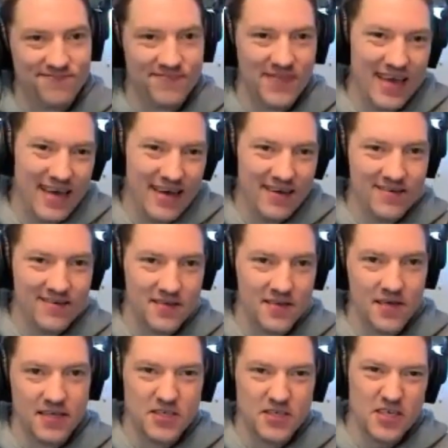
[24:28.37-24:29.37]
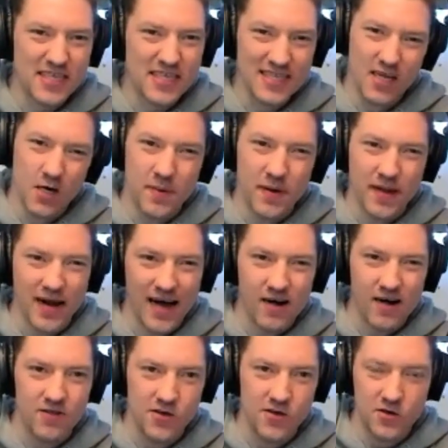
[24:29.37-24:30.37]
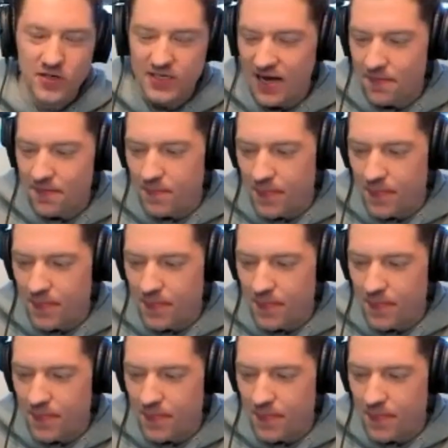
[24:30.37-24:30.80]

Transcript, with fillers: Yeah, just a little bit higher than yours. Not